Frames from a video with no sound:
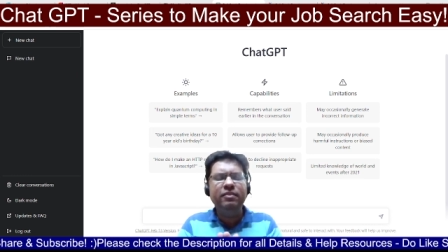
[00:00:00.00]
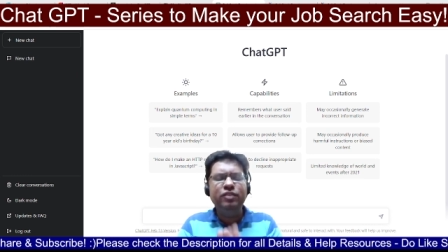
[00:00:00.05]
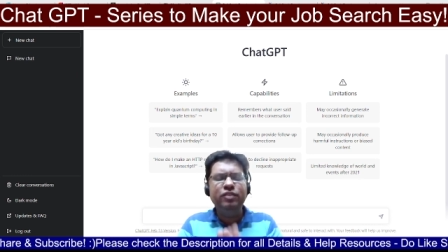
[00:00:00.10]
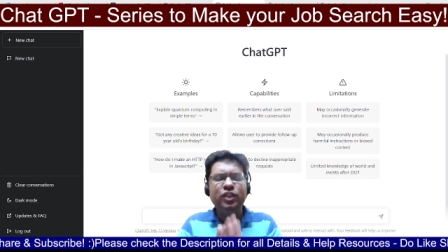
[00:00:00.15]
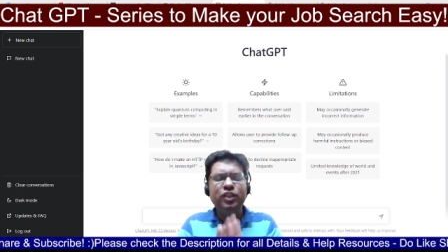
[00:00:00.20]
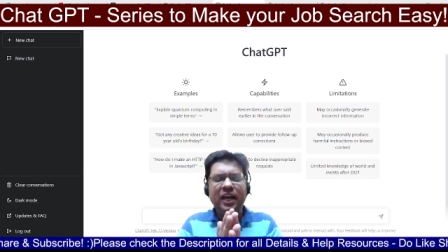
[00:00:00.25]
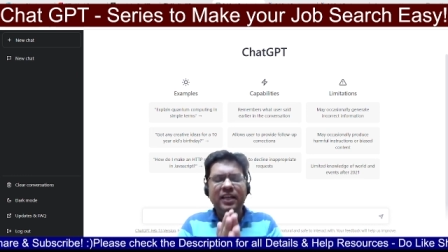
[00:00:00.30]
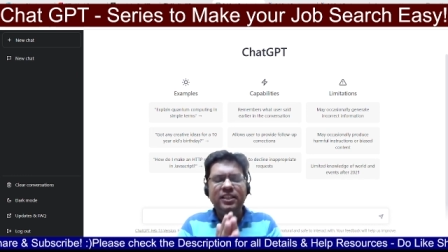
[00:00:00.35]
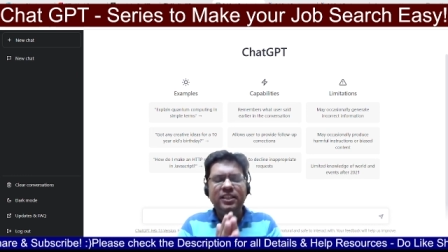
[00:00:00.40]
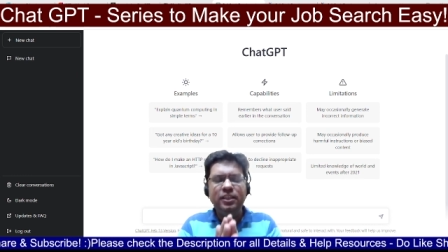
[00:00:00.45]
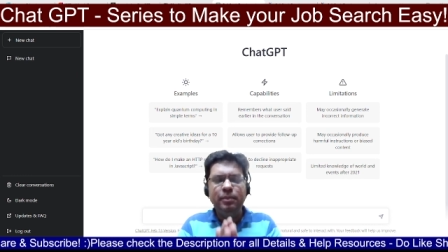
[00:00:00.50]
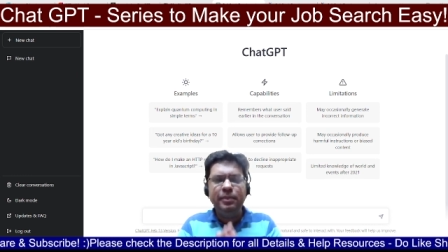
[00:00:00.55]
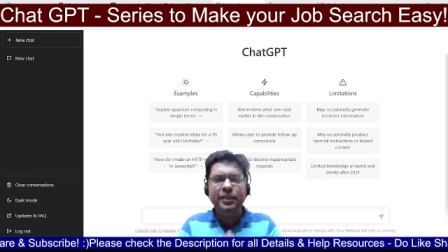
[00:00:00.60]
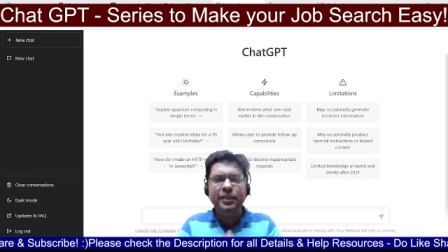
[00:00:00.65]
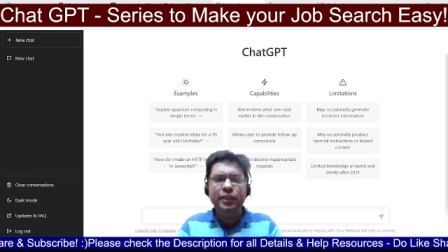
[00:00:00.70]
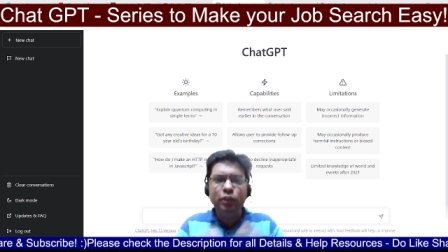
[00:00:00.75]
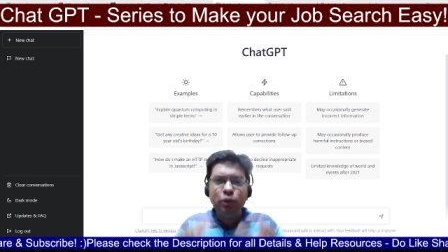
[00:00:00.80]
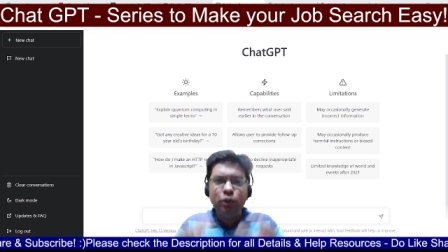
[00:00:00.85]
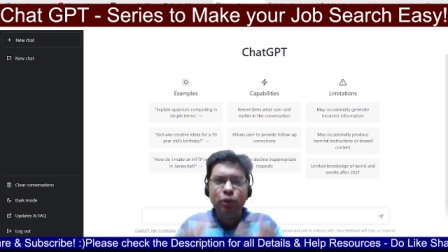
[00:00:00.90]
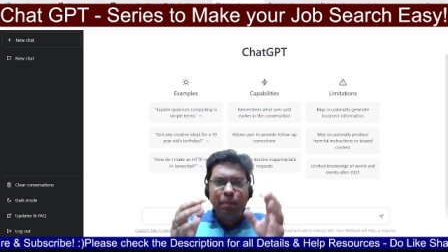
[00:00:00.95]

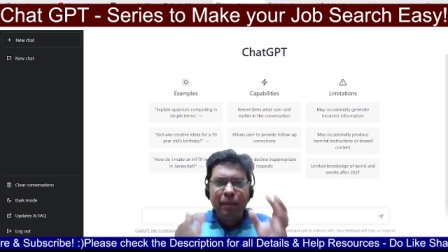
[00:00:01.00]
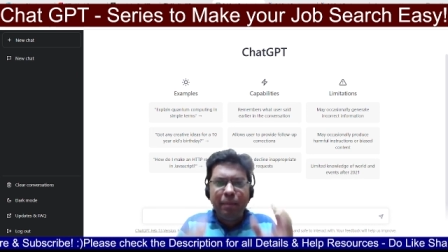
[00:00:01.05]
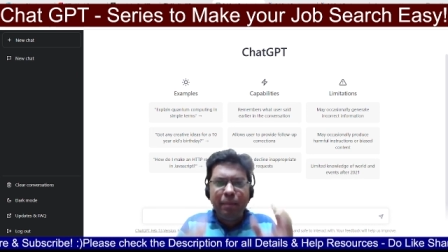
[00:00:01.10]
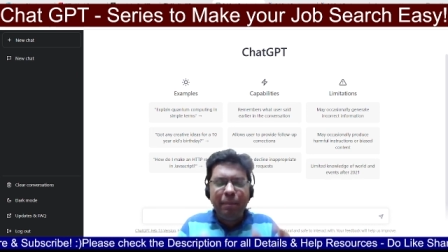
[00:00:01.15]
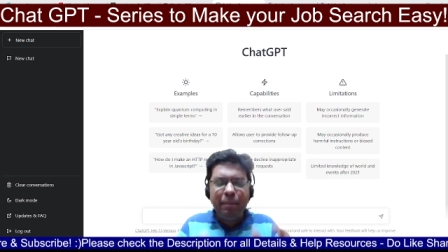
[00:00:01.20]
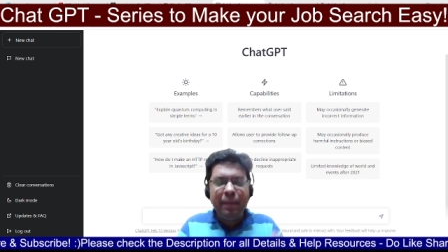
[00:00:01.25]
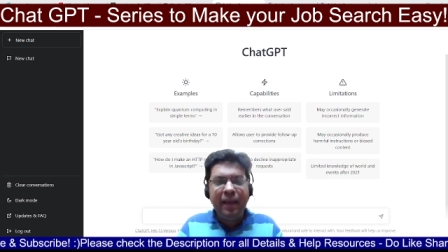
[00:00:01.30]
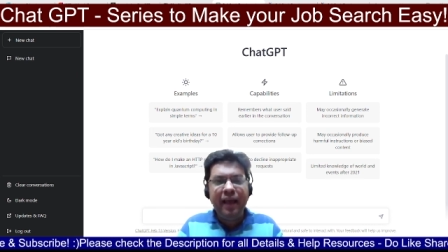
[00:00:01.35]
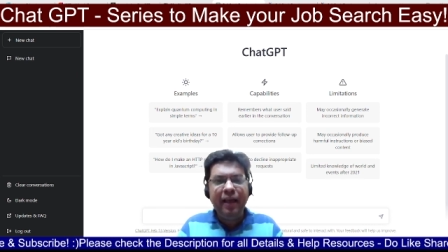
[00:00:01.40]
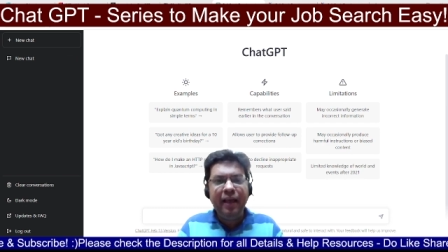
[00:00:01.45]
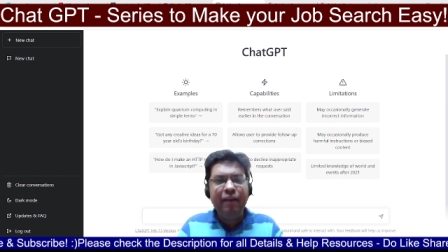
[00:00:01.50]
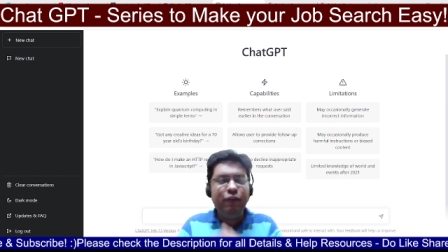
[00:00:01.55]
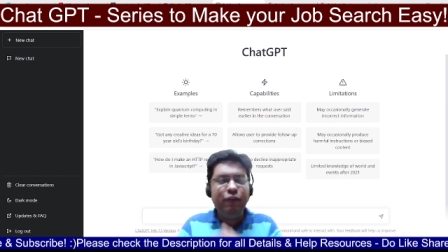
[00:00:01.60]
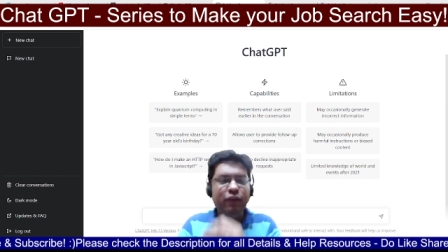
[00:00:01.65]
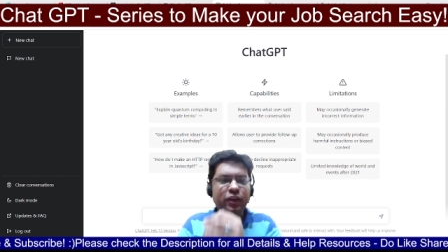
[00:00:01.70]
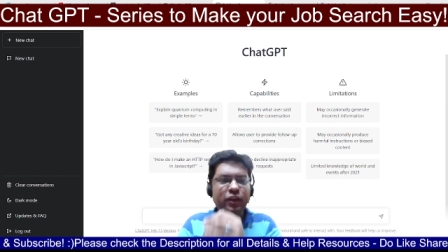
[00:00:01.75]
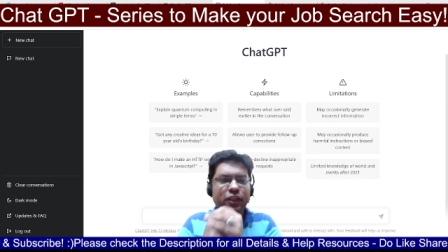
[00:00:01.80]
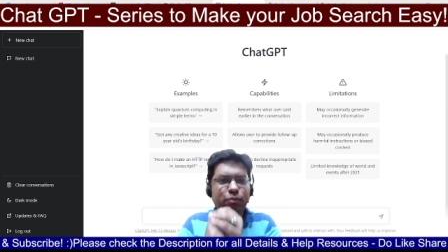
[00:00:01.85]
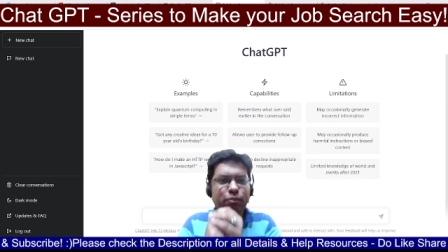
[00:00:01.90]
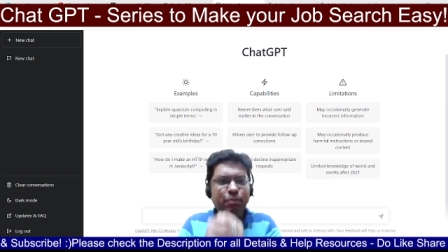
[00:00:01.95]
ChatGPT to prepare for a
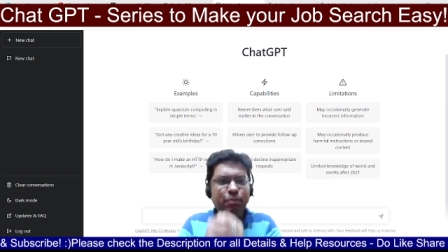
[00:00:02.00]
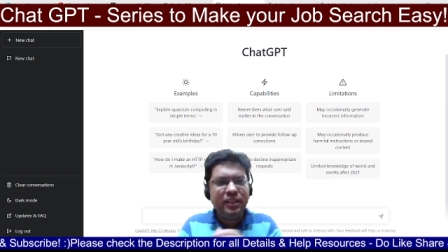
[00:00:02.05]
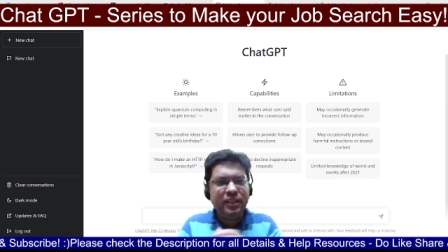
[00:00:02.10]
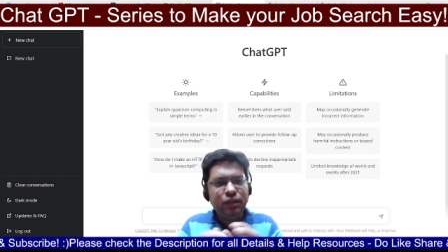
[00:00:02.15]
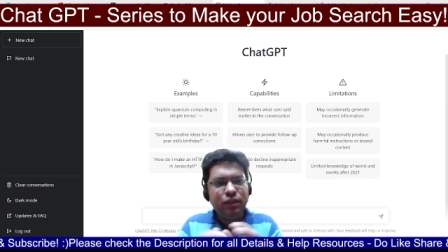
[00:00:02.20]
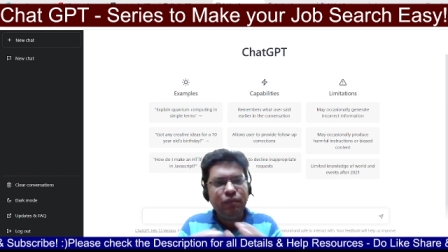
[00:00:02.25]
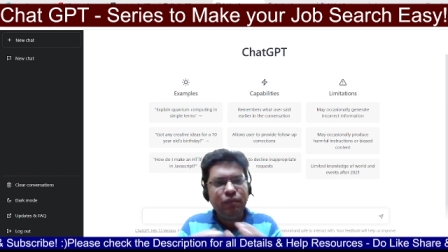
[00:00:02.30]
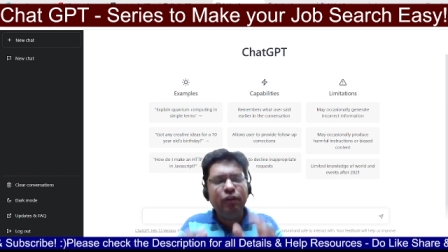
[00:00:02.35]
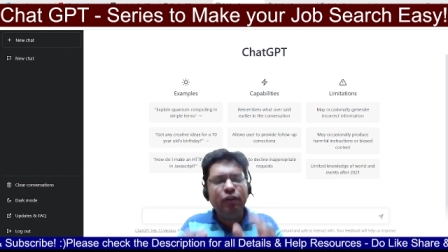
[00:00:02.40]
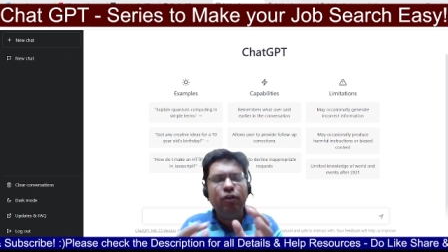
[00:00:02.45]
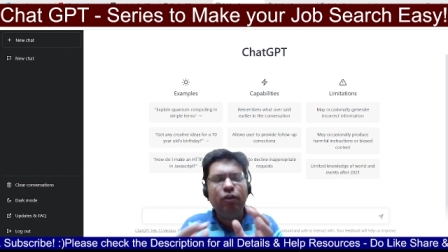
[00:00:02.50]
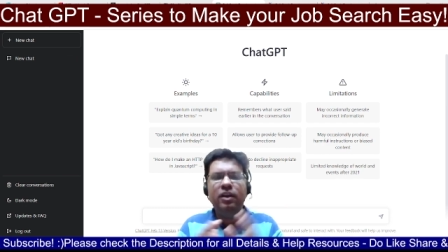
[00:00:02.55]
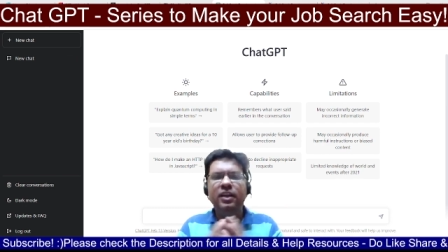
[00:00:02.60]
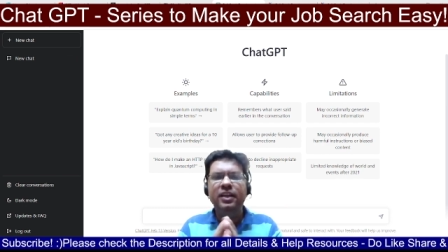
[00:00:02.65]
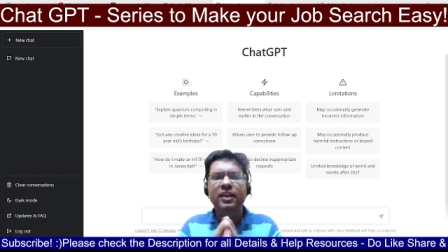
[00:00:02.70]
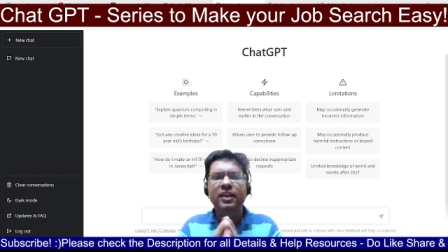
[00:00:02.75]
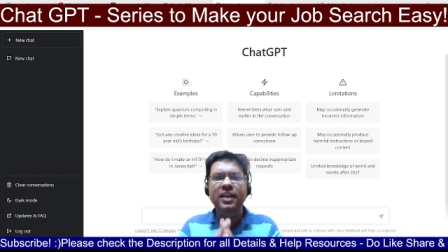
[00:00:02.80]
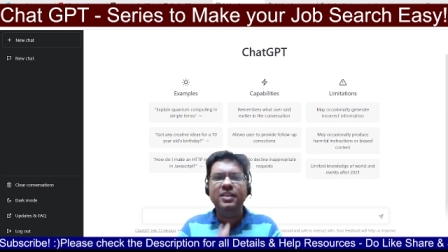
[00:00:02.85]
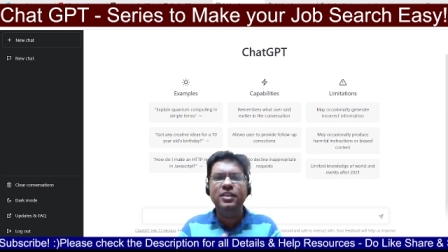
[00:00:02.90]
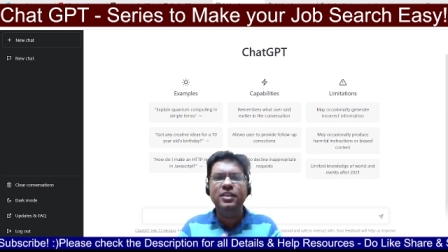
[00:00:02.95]
specific
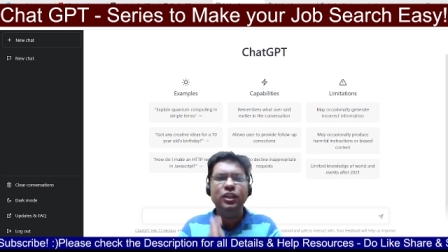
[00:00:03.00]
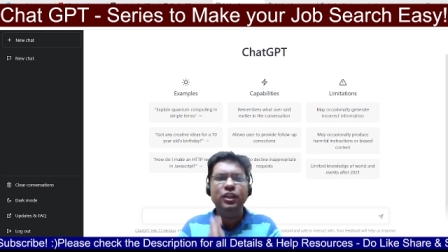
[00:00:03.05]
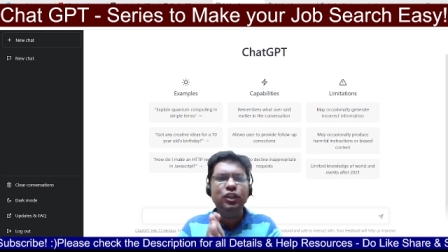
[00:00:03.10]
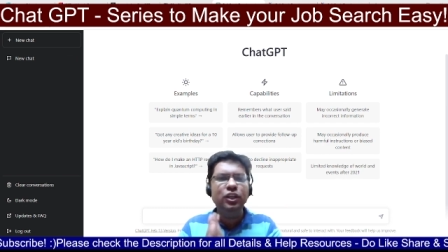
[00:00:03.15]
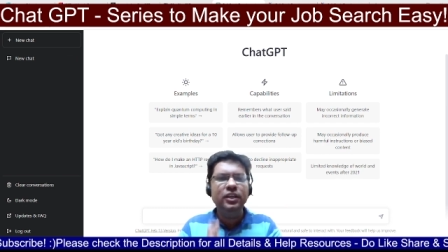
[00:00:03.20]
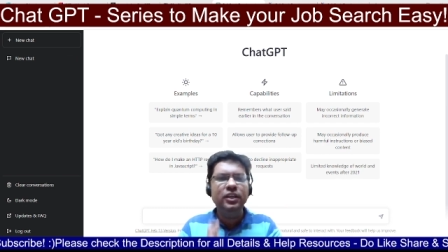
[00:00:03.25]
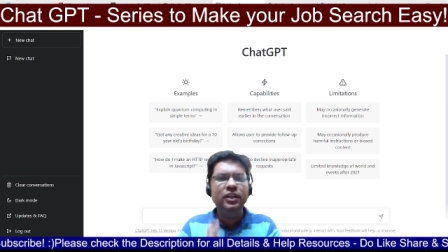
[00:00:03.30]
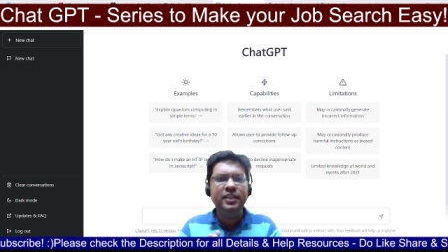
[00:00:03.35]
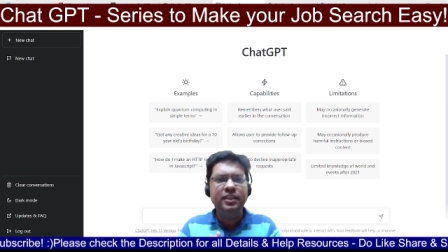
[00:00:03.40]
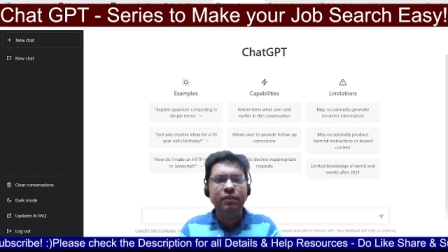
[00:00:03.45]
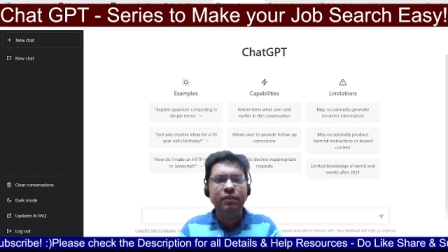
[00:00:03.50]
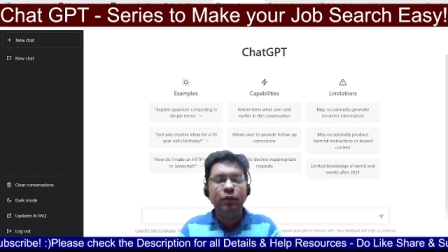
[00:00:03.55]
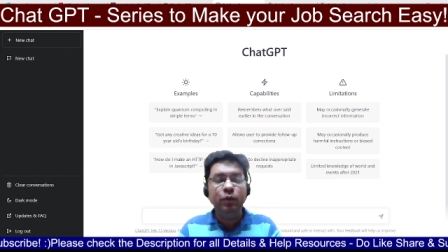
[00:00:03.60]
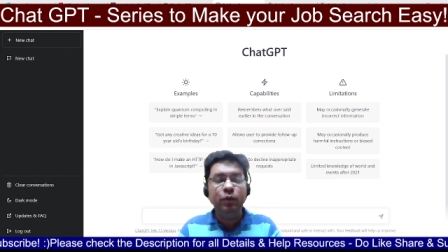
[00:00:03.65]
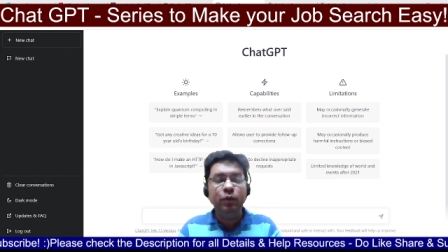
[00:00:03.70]
organization interview.